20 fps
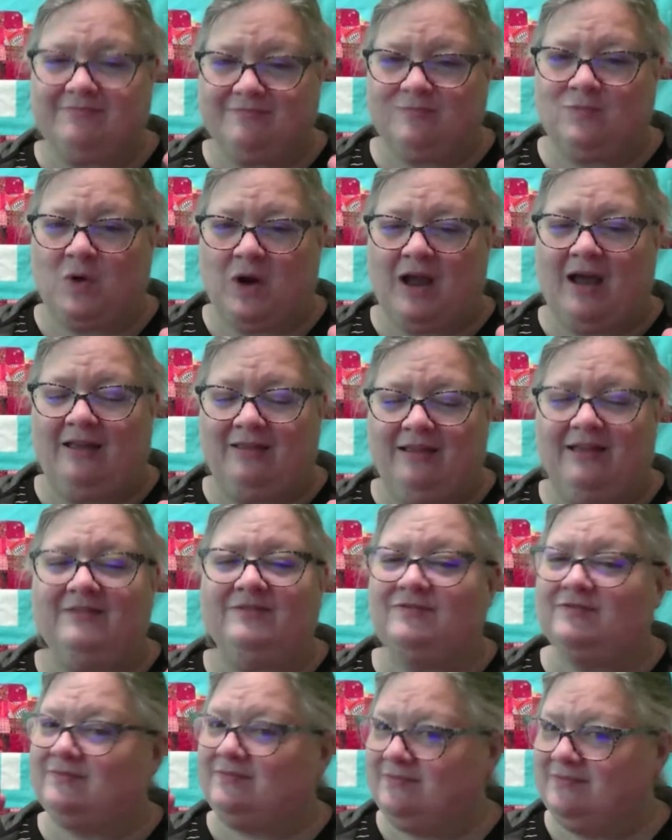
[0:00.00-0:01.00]
where I
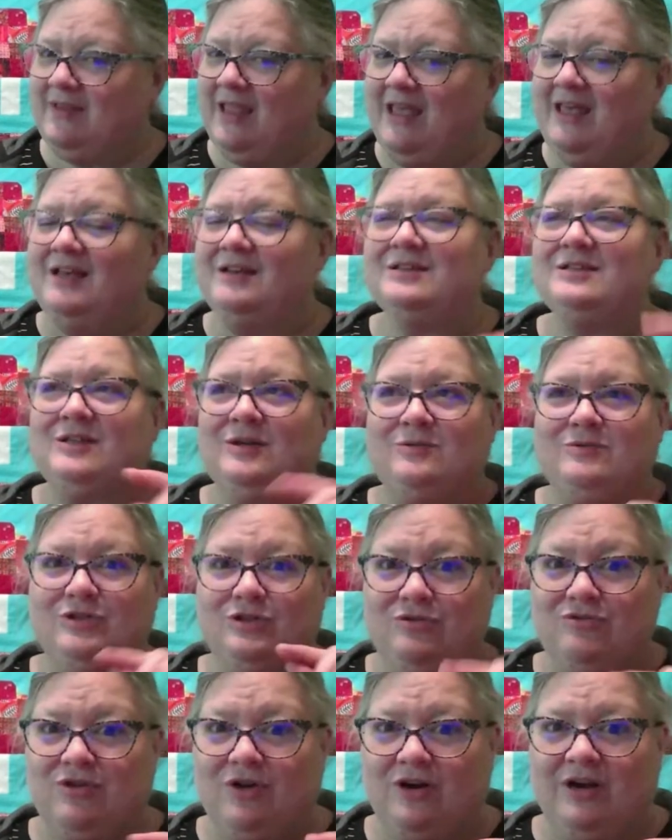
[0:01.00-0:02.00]
live. So
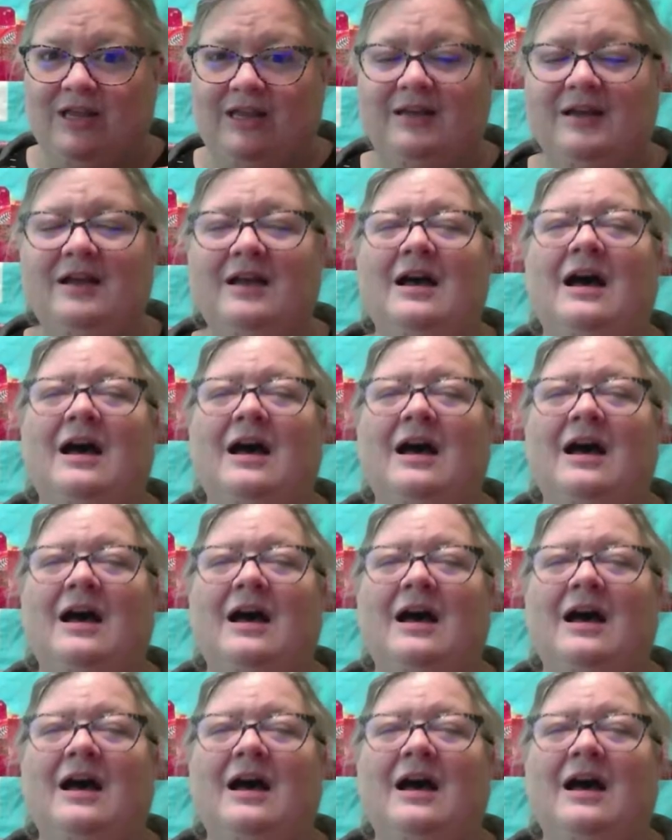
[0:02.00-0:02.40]
2:30.